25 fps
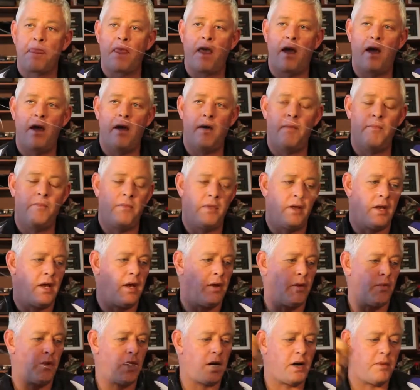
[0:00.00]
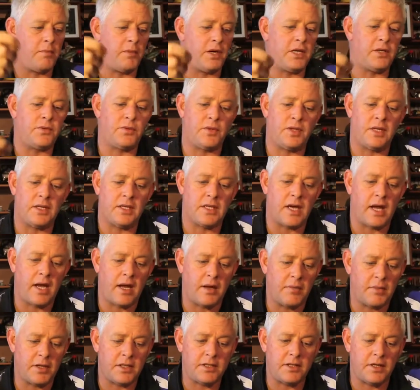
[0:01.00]
And what I meant with the
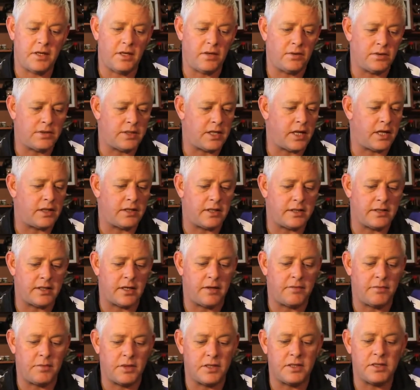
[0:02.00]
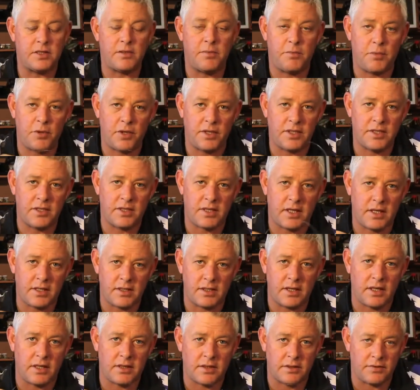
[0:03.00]
diameter, you'll take this up. This is a
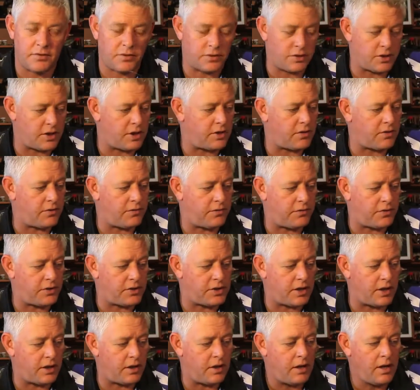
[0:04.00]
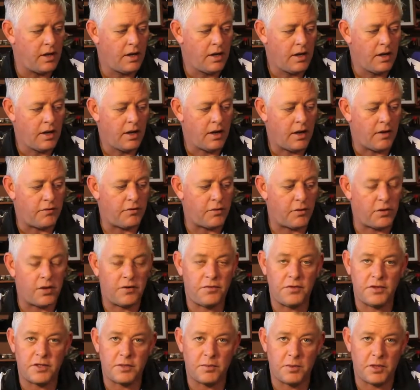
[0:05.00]
0.66 for general fishing. If you
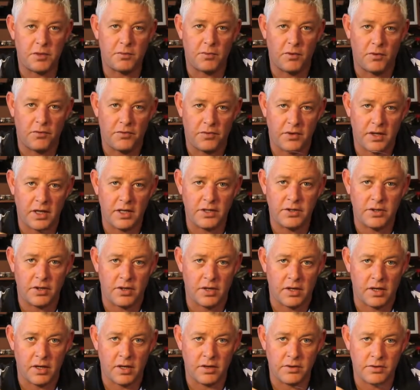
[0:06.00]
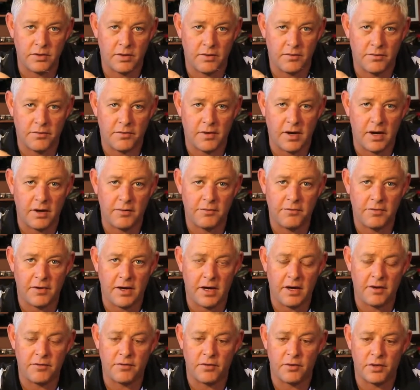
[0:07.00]
want to fish a bit more finesse, you can go to a
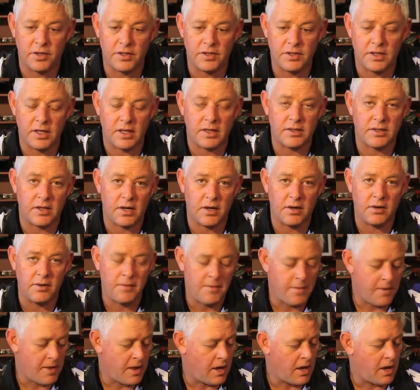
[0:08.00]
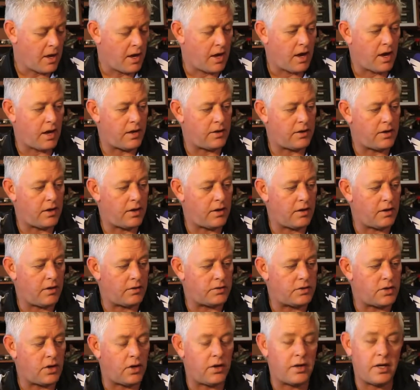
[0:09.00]
5.5 or a 6.0. And then
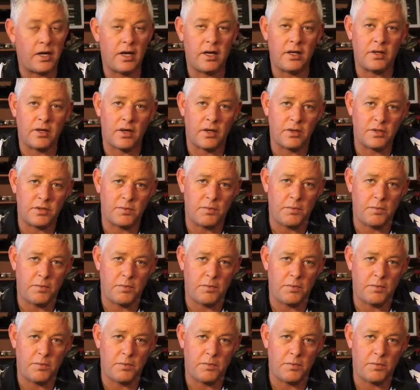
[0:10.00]
targeting those